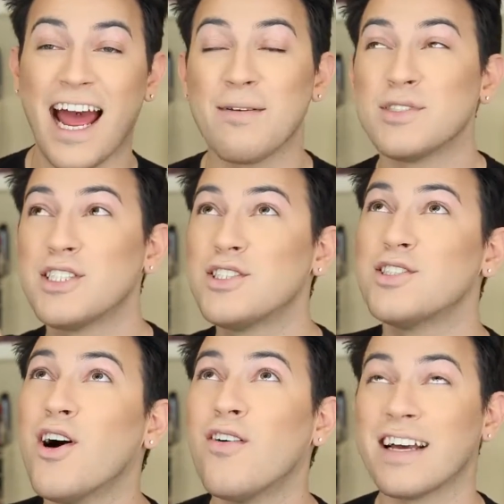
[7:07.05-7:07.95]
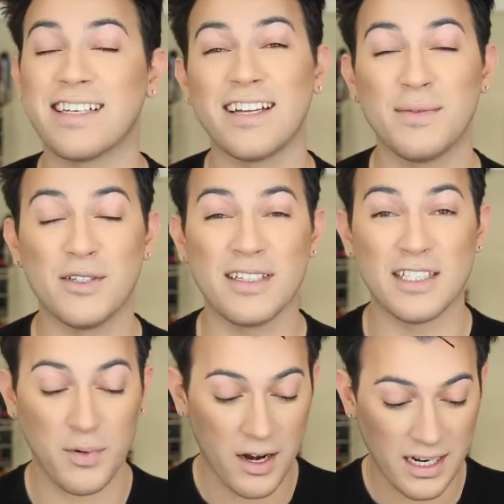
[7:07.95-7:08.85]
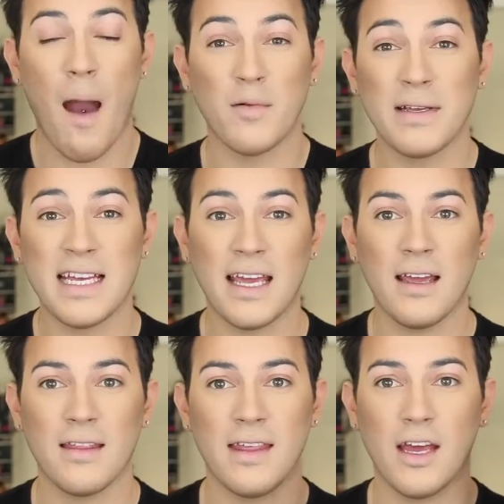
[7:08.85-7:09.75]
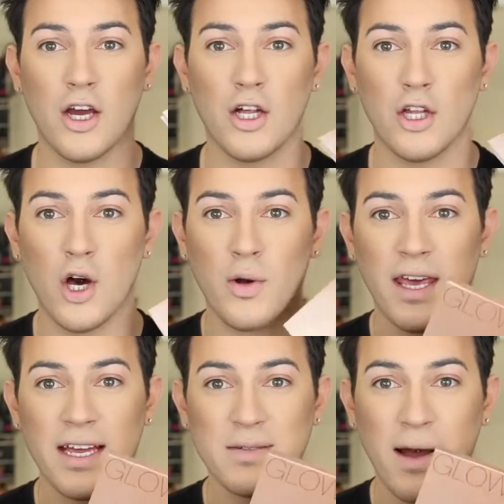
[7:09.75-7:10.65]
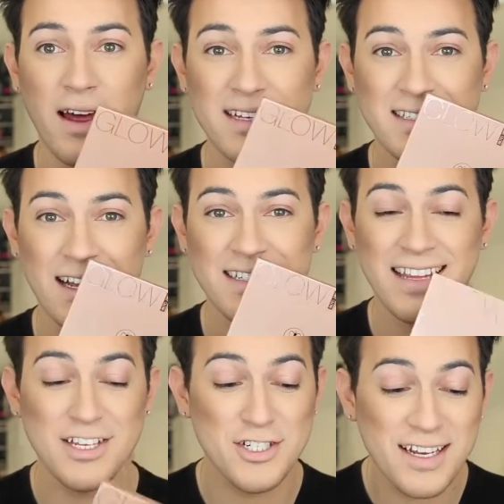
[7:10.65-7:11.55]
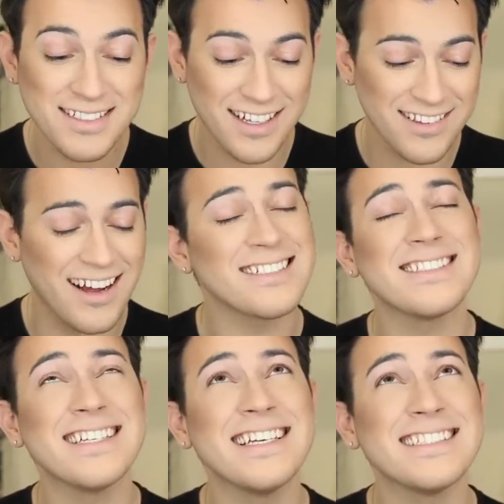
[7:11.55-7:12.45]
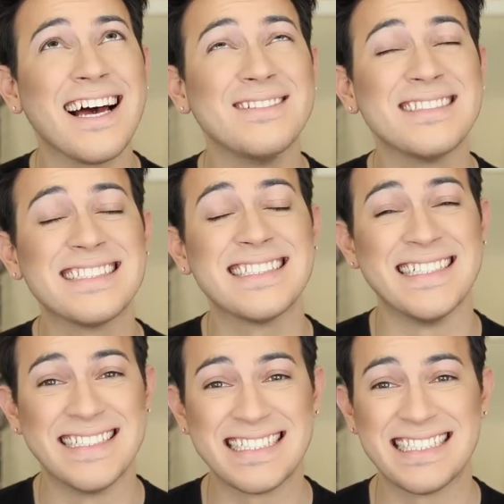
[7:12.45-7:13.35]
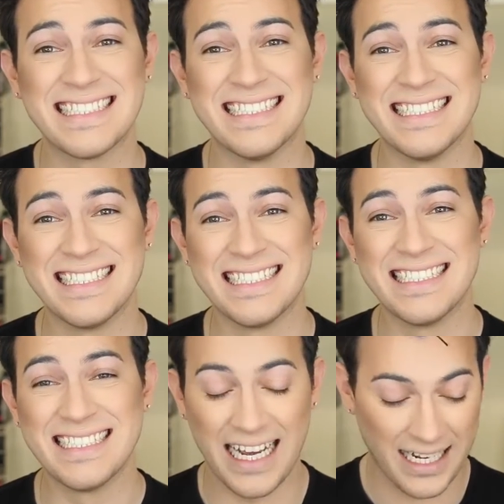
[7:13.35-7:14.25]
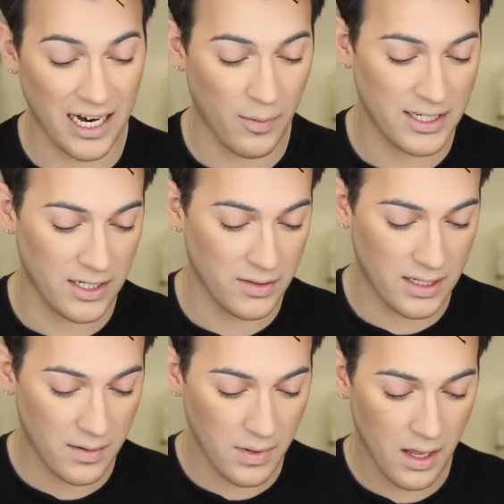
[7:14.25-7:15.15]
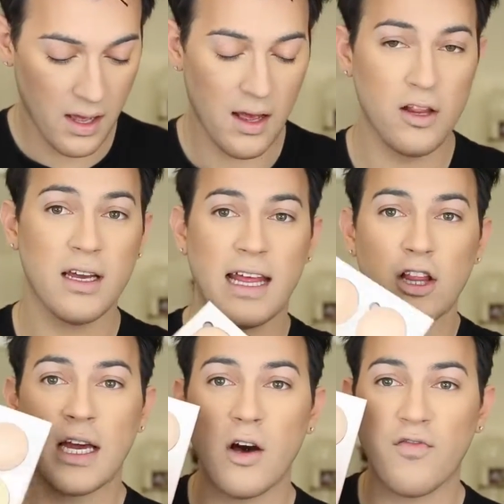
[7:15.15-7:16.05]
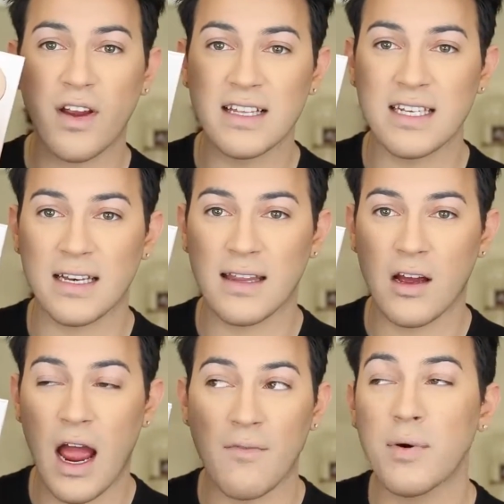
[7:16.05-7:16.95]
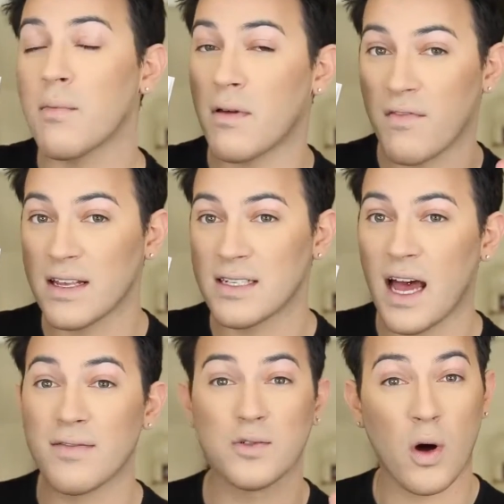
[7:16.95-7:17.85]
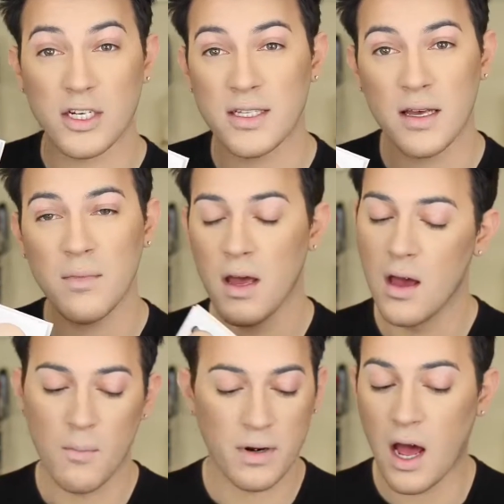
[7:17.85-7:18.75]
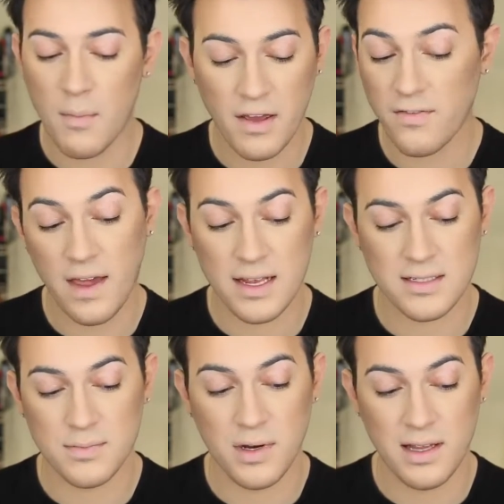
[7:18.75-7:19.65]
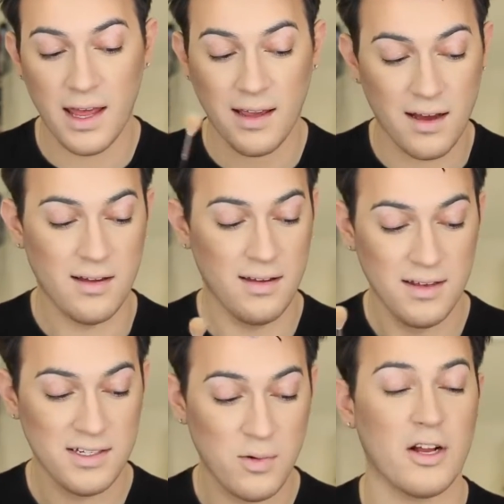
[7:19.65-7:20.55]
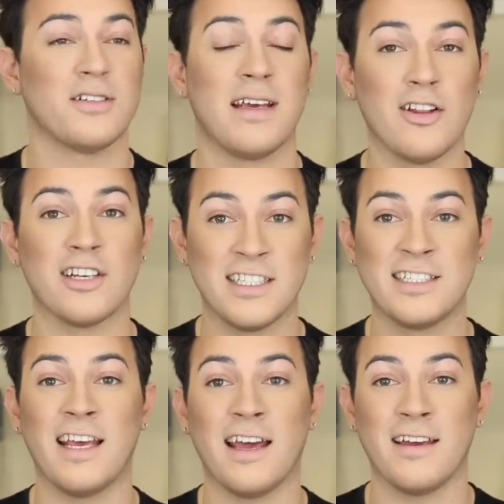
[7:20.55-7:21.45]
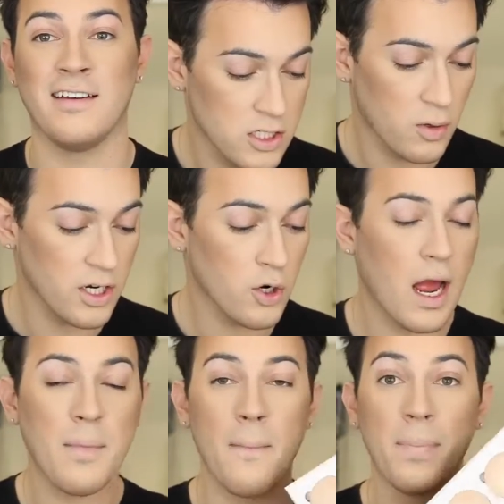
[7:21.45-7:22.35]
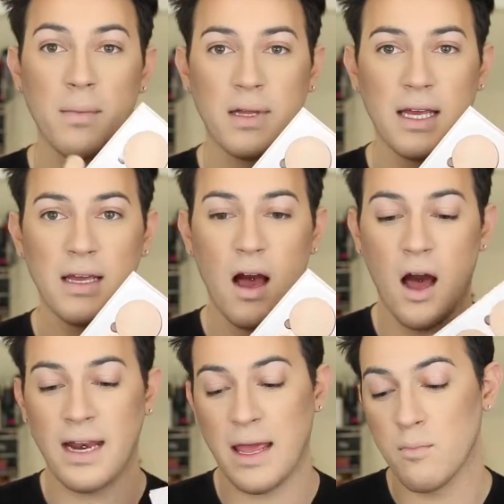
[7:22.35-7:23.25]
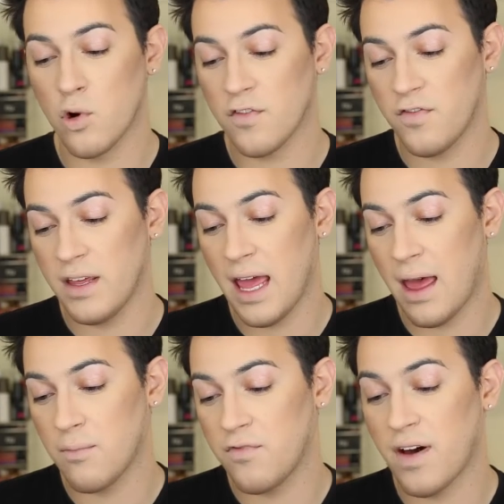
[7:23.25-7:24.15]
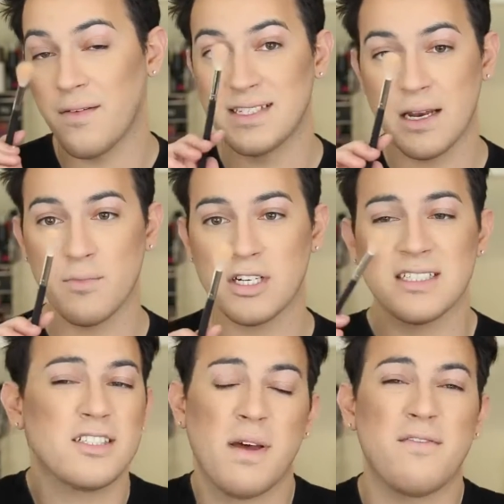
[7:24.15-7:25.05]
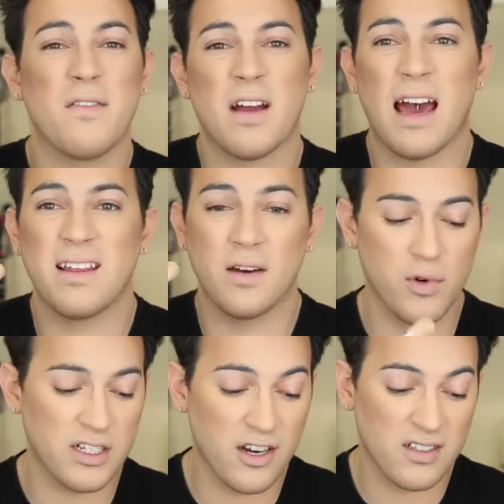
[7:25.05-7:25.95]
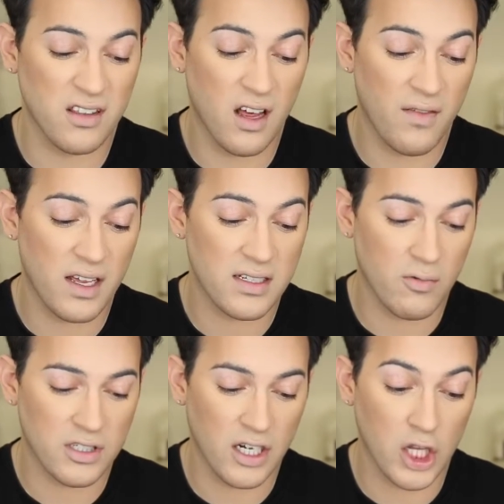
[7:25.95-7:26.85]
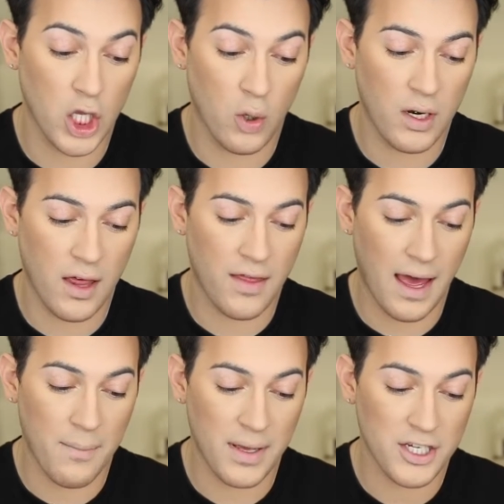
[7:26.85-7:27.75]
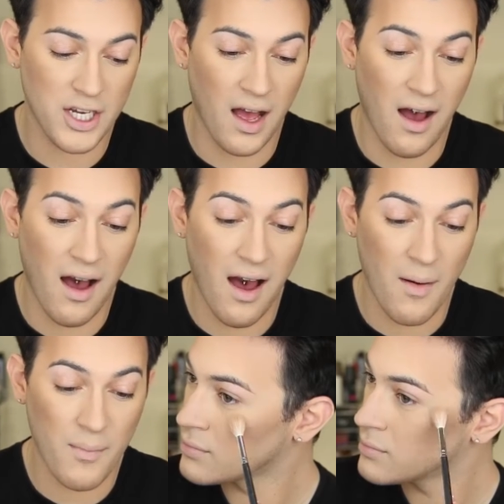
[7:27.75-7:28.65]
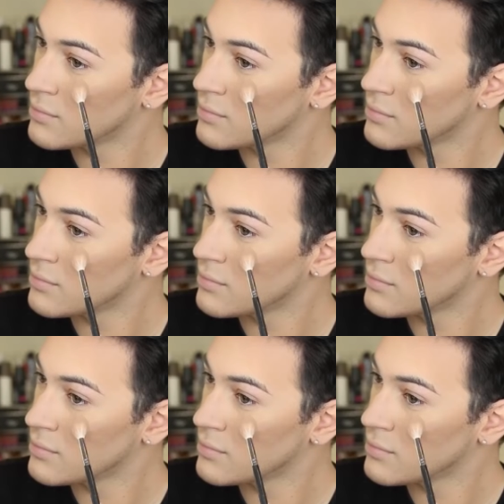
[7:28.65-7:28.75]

I am so excited to be using this product. I'm gonna be taking the Glow Kit by Anastasia. They just launched these. I'm so excited. I cannot wait to use them. Look at like, look how freaking sickening they are. I haven't put them on my face yet. I've swatched them, but not on my face, but like swatching, they look sick. So we're gonna grab Bubbly on a Morphe M510 brush. It's just my favorite highlighting brush. I just love it. We're just gonna load that bitch up.